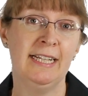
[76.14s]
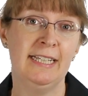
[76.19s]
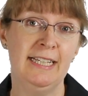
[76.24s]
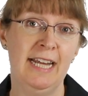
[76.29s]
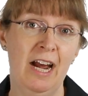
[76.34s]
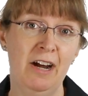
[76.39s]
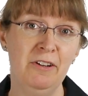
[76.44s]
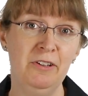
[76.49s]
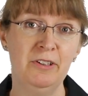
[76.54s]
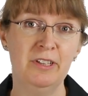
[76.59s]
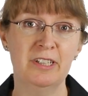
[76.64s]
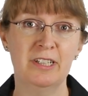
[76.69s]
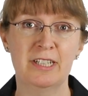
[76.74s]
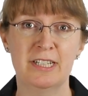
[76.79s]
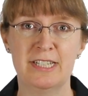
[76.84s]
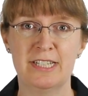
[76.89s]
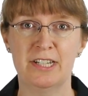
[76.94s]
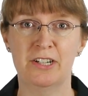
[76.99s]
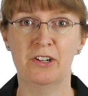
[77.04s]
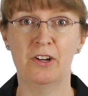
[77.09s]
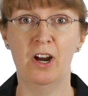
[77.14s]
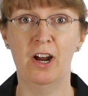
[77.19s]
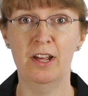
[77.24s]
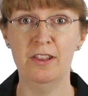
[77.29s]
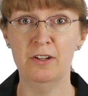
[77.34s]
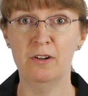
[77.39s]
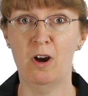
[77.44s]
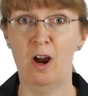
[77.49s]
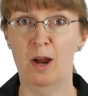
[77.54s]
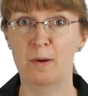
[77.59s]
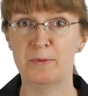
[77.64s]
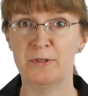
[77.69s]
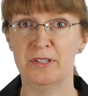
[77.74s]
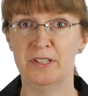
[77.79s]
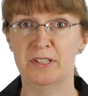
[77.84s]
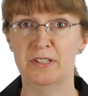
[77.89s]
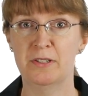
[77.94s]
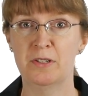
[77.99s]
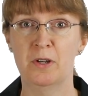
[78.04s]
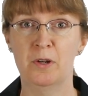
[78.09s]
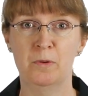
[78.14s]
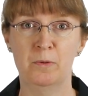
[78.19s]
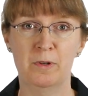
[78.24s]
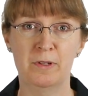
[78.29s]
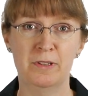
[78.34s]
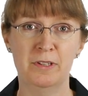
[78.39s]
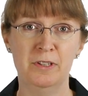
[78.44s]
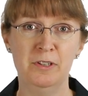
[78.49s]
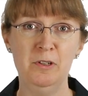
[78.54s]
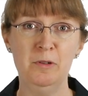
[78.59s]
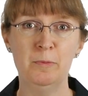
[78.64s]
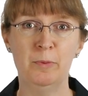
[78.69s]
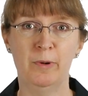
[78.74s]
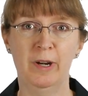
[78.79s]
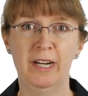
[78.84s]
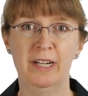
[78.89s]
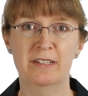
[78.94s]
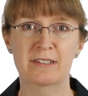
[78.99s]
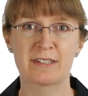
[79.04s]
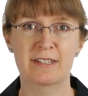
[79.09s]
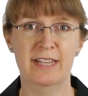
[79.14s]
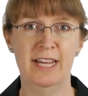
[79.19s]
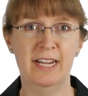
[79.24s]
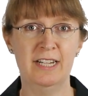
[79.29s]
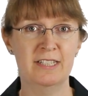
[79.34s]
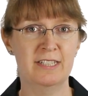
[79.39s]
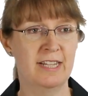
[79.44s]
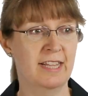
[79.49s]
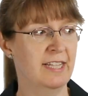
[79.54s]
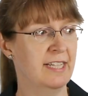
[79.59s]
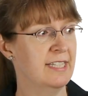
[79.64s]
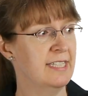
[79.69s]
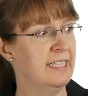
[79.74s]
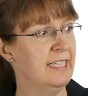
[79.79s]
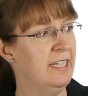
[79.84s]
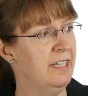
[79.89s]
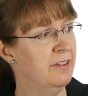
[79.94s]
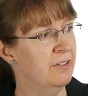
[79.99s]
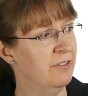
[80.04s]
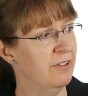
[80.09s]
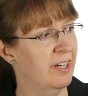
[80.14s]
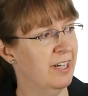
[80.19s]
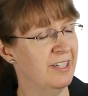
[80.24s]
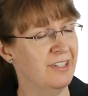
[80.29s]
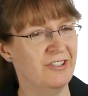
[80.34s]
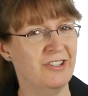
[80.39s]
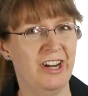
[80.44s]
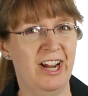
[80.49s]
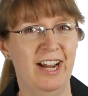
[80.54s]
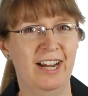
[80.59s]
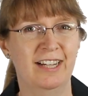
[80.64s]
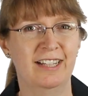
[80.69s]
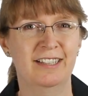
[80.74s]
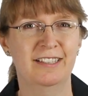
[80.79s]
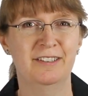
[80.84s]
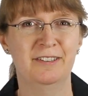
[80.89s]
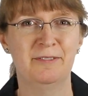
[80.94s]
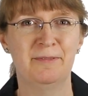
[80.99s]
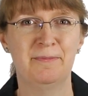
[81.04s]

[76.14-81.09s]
Now you can consider other options with the new brains thanks to this Ethernet jack.